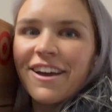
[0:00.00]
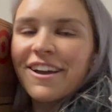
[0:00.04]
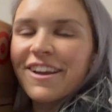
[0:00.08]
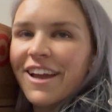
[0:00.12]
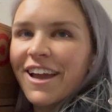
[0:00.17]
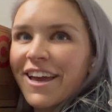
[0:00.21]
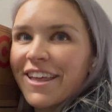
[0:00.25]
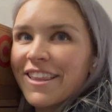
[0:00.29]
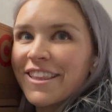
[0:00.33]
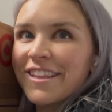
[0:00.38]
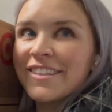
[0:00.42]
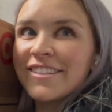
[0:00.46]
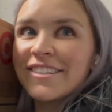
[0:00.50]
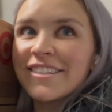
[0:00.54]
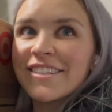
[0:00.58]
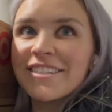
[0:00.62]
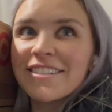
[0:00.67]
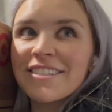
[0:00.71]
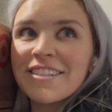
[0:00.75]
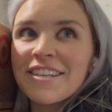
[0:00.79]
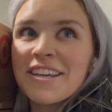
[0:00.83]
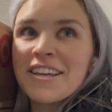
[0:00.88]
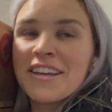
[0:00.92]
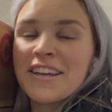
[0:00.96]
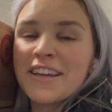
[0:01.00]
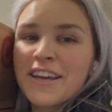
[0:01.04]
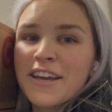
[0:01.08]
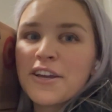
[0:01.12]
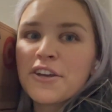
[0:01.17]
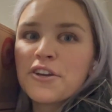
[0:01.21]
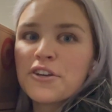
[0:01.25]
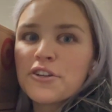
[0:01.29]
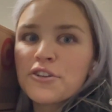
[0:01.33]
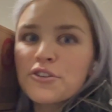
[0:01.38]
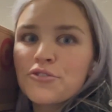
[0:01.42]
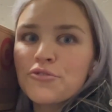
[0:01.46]
Okay, this
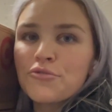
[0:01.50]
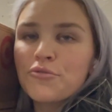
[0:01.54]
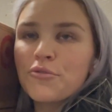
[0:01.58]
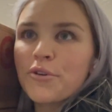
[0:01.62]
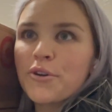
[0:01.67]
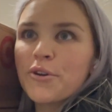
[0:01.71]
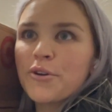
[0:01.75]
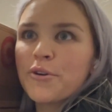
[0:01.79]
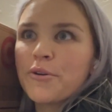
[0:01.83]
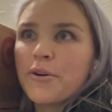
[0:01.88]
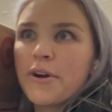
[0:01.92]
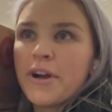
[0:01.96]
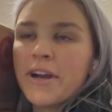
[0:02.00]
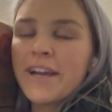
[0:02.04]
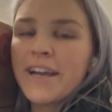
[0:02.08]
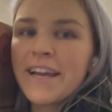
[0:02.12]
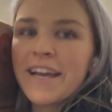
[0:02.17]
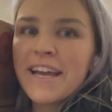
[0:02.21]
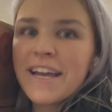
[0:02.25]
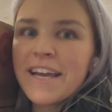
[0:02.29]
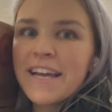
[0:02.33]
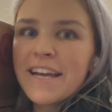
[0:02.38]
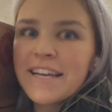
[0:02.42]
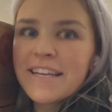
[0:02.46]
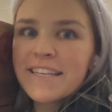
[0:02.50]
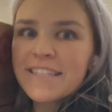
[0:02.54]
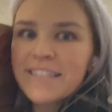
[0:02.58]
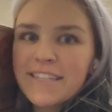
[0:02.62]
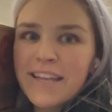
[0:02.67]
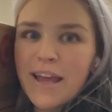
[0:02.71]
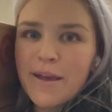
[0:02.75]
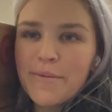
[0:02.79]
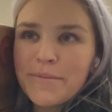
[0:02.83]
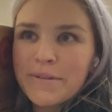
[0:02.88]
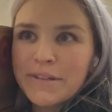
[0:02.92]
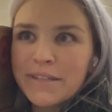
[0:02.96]
is true.
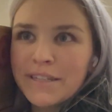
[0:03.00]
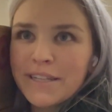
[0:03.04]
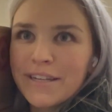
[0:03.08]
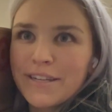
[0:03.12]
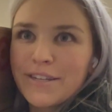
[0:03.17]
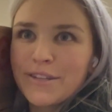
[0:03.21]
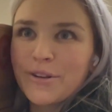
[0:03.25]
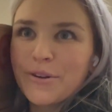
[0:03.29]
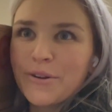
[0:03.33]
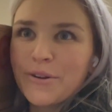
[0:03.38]
Step into